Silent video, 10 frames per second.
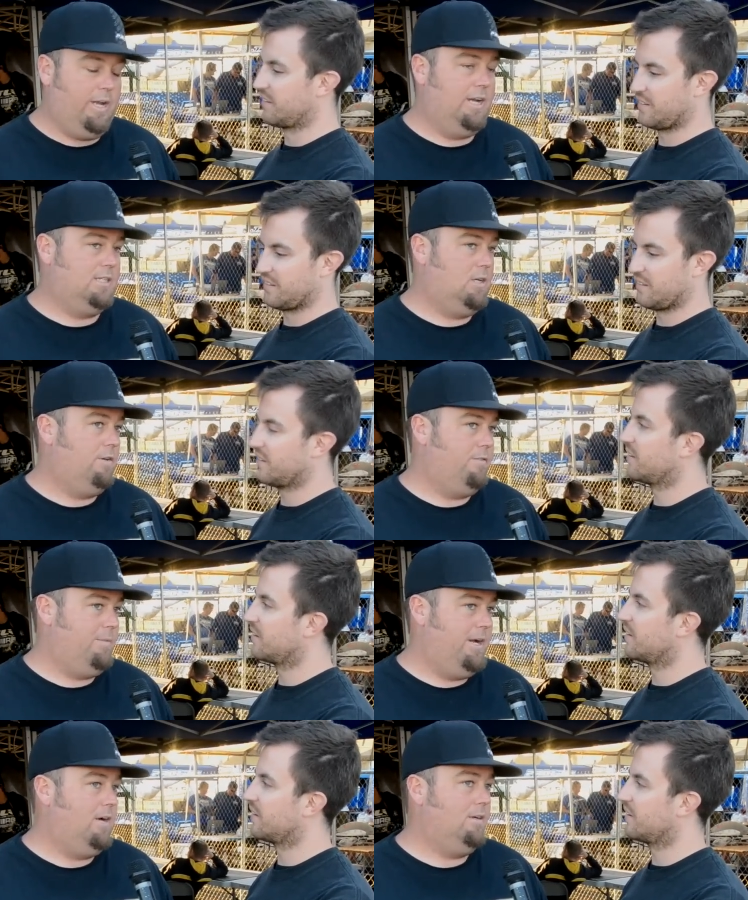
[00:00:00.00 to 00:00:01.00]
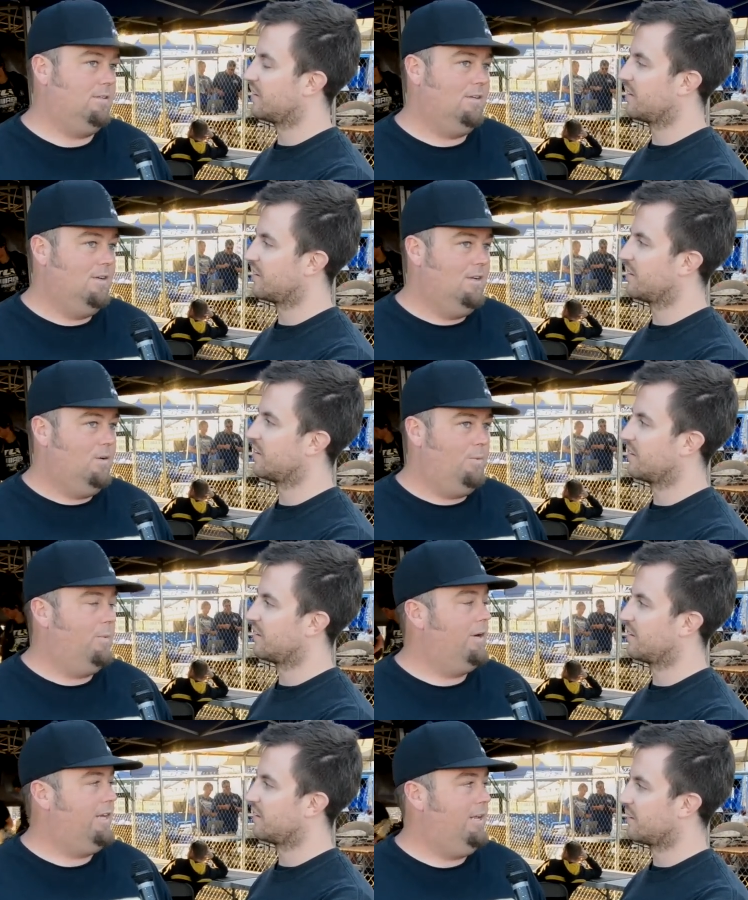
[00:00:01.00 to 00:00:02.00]
Speaker 1: kind of started from there and we
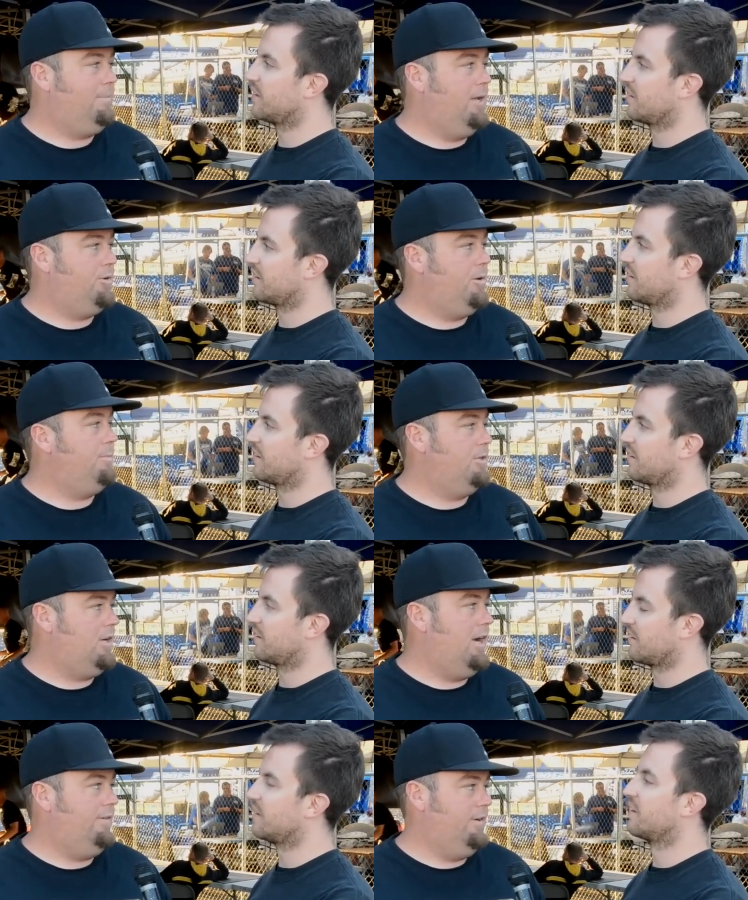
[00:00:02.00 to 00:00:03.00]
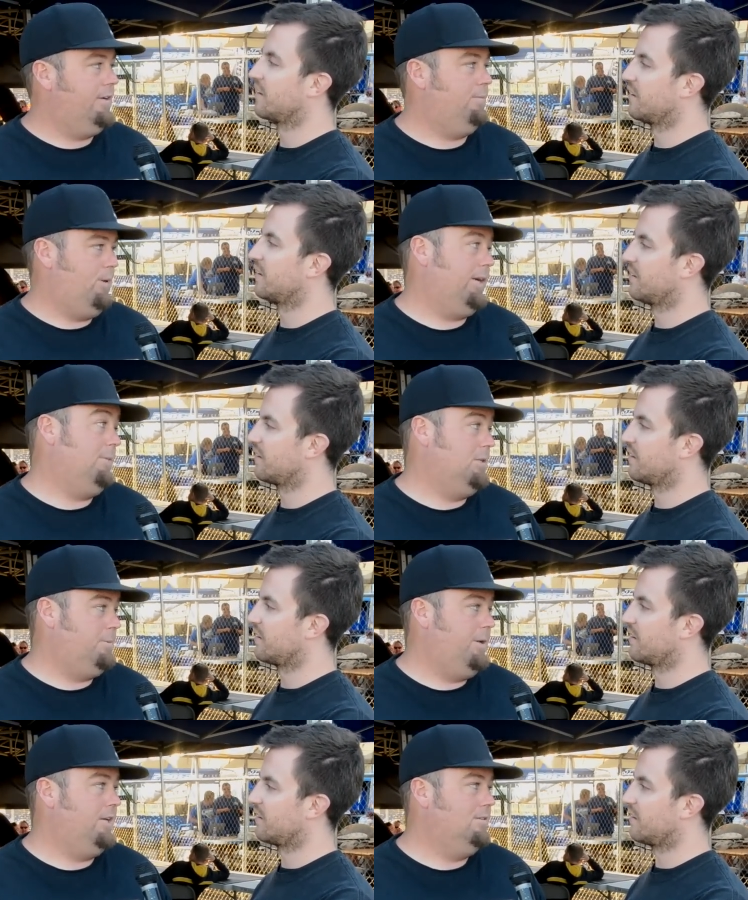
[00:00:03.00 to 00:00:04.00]
wanted to keep that dream to drive and bring it up to
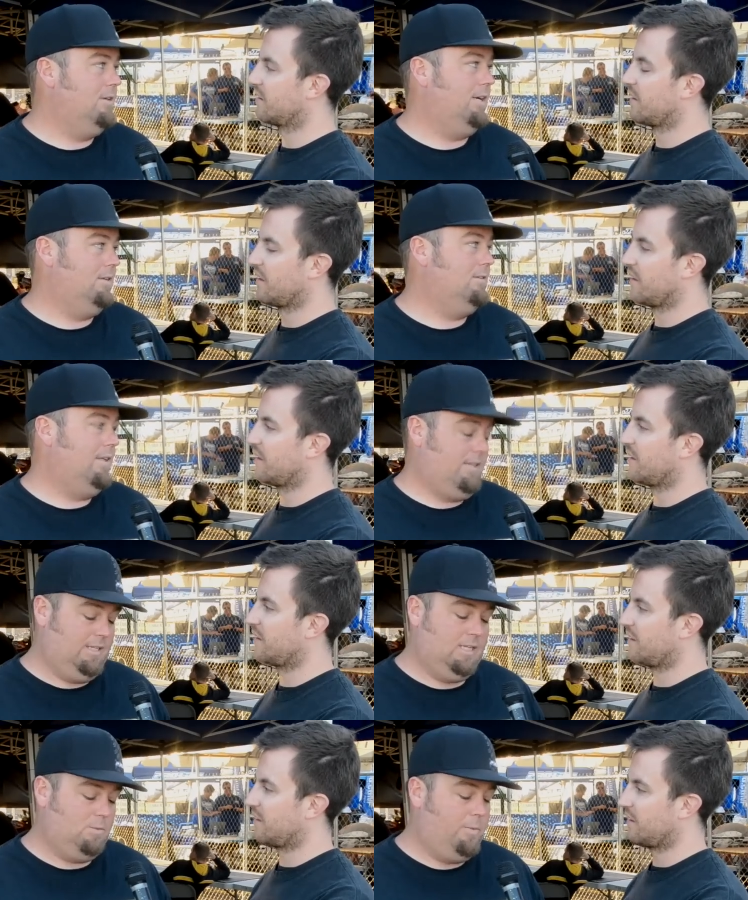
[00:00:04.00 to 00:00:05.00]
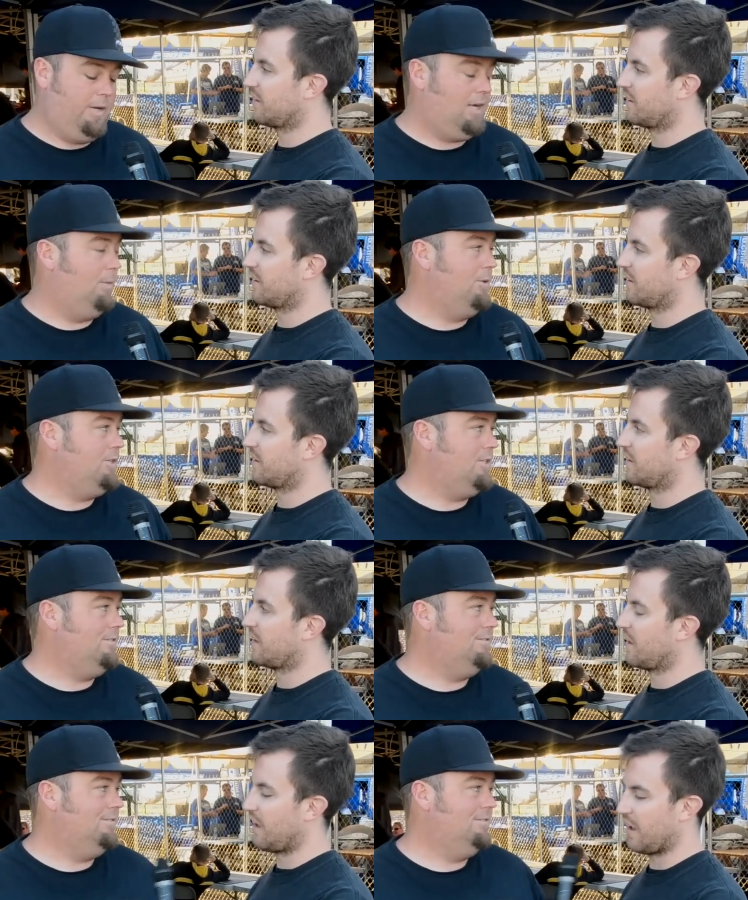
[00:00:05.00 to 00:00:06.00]
speed. And I think that's what we accomplished.
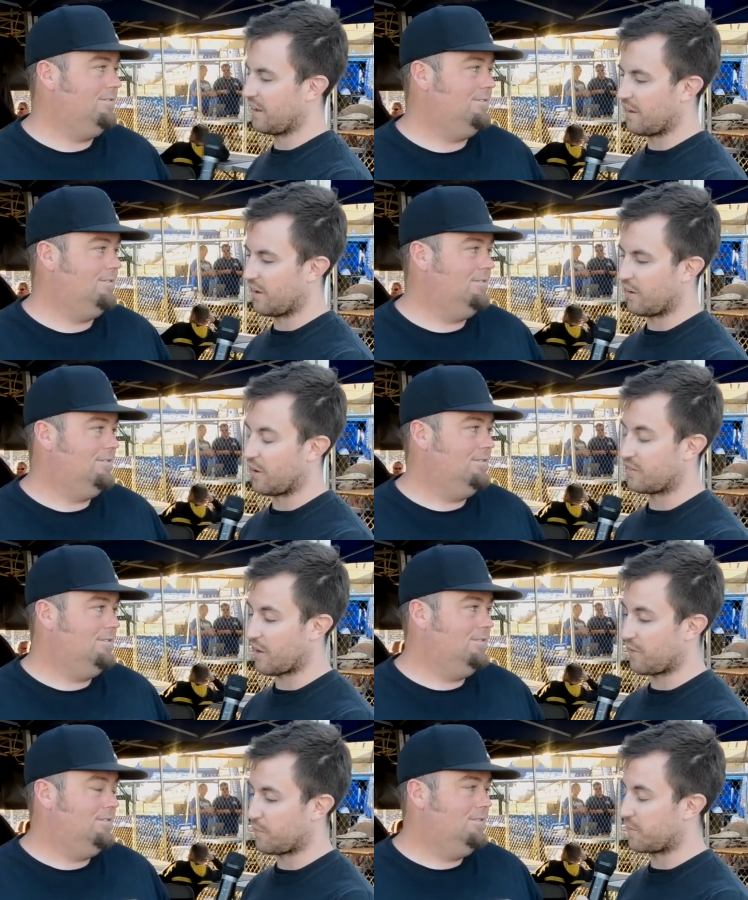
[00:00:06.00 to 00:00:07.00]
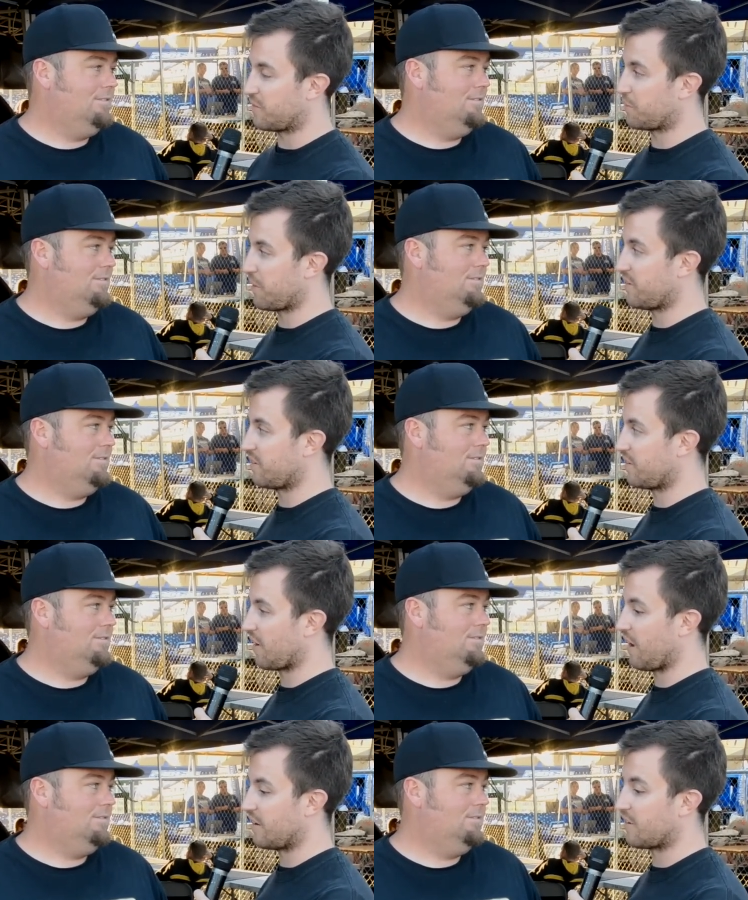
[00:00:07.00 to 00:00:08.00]
Speaker 2: And uh, aside from the suspension
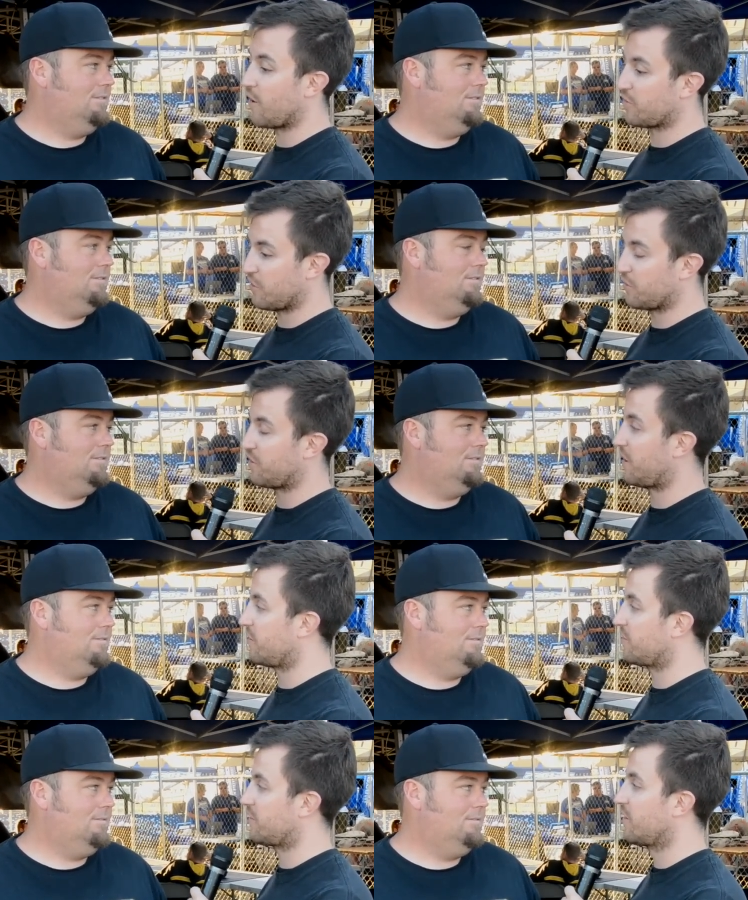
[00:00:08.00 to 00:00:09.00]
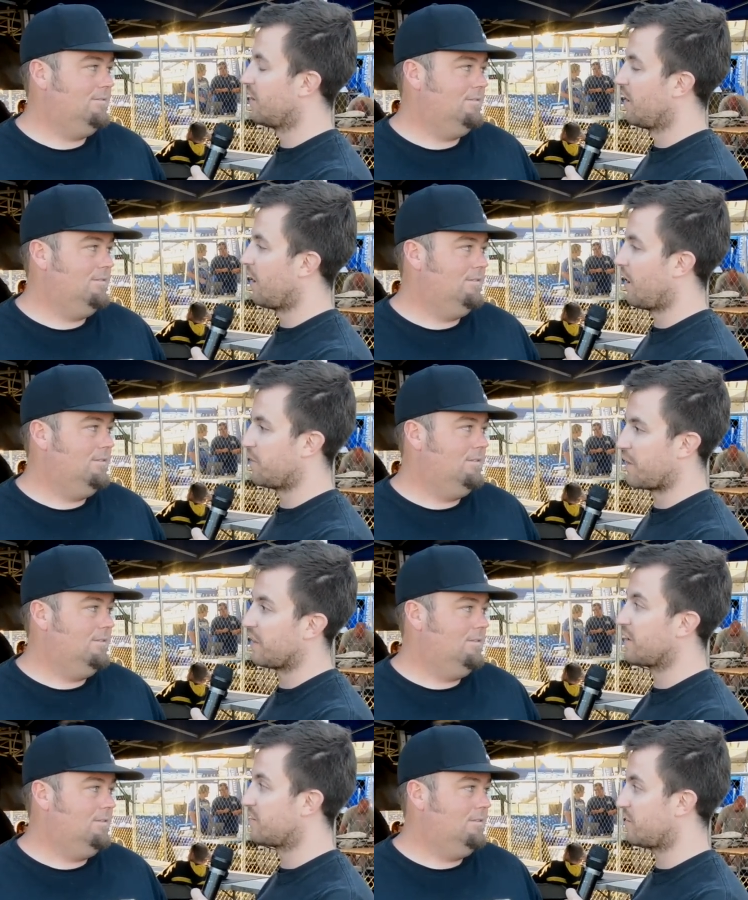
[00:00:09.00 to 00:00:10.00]
design, it also shares um,
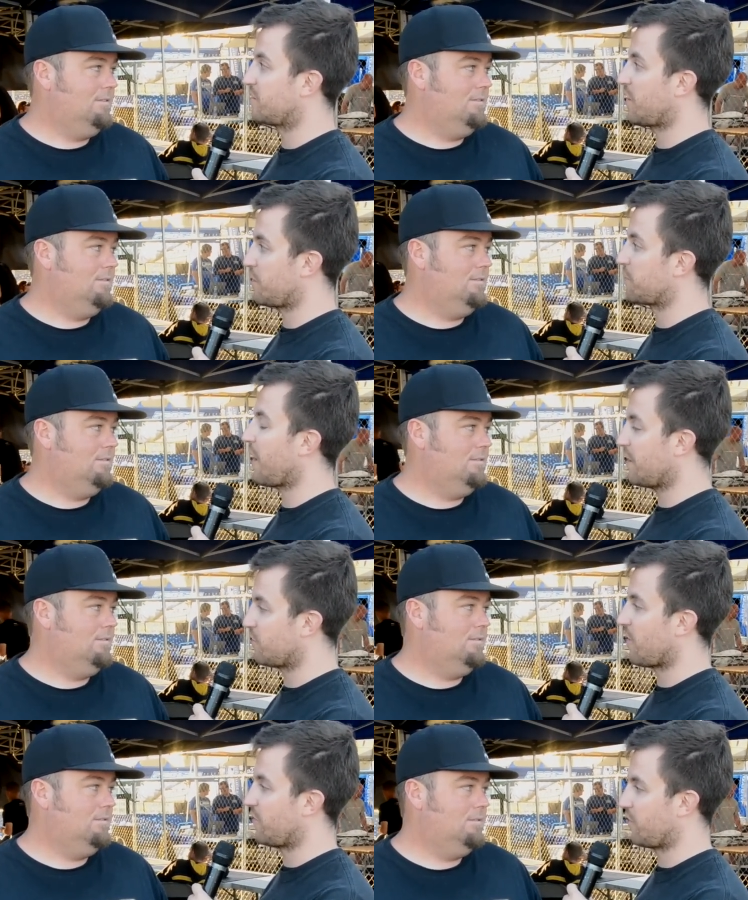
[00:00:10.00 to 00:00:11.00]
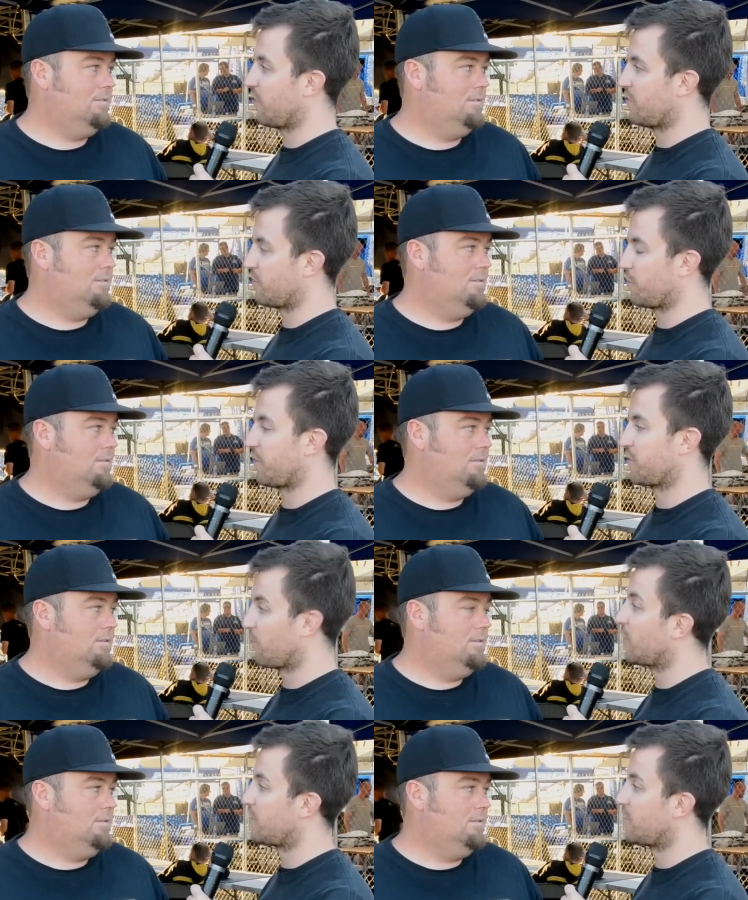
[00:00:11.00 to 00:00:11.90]
at least the same kind of drivetrain with the Triple X4. It